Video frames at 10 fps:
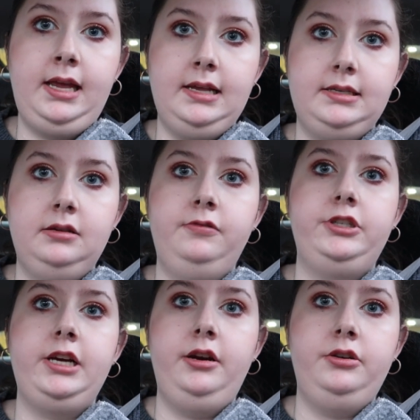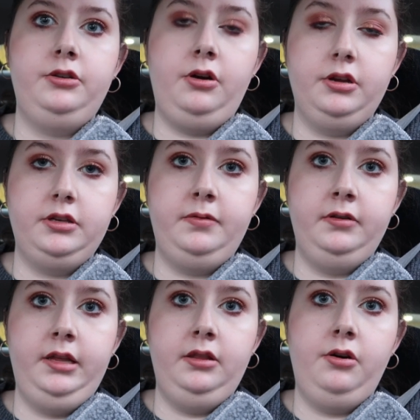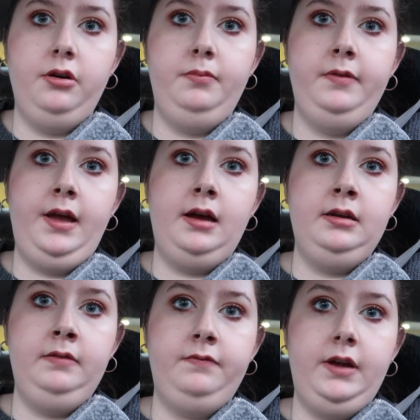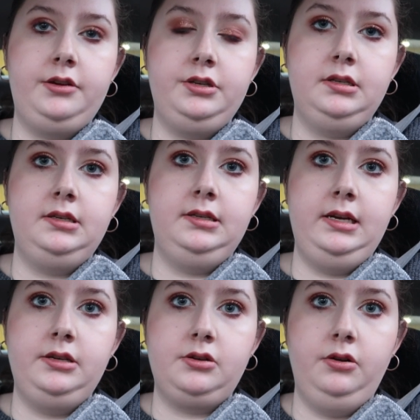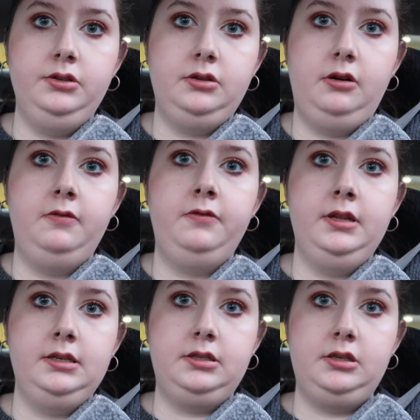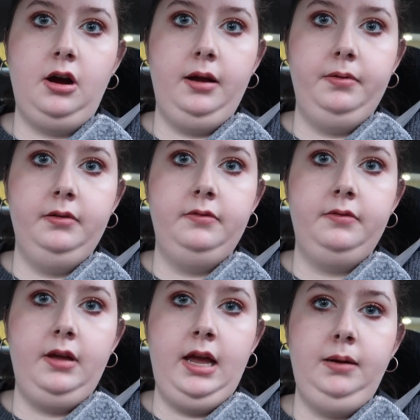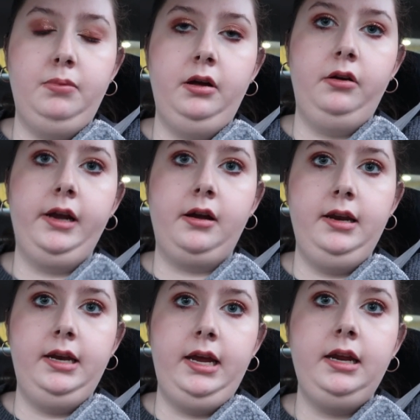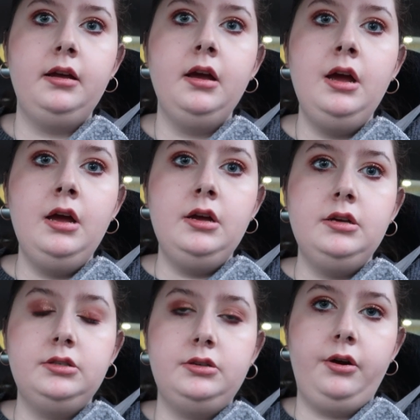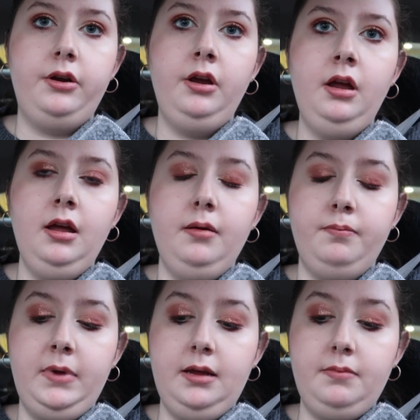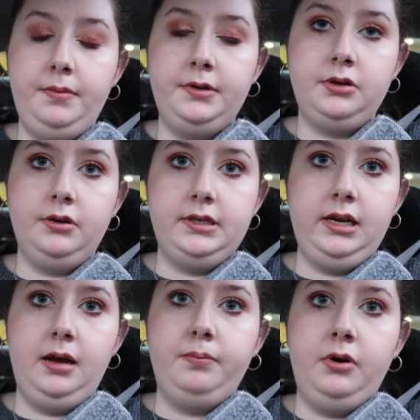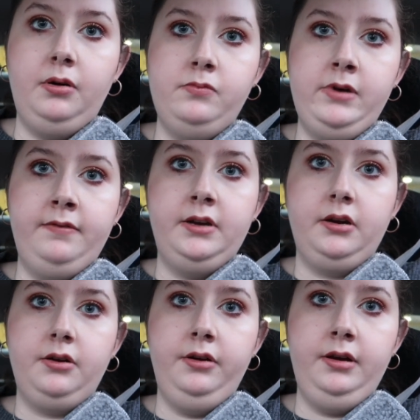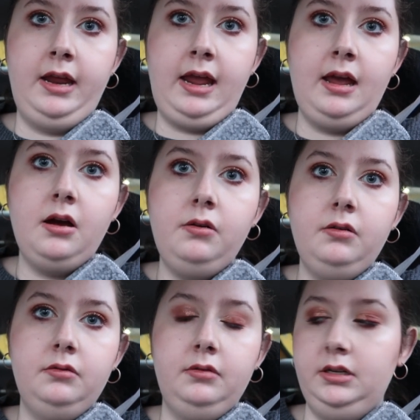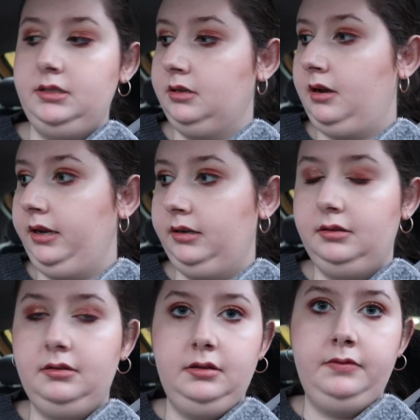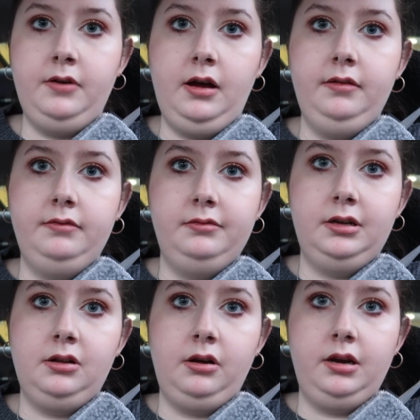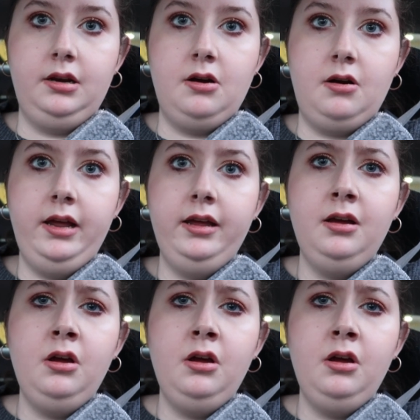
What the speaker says: get Silver Chain to do hospital in the home without an infectious disease consult for this type of antibiotic I need. So me and Mum are tossing up on whether to go now, it's like 5 o'clock at night,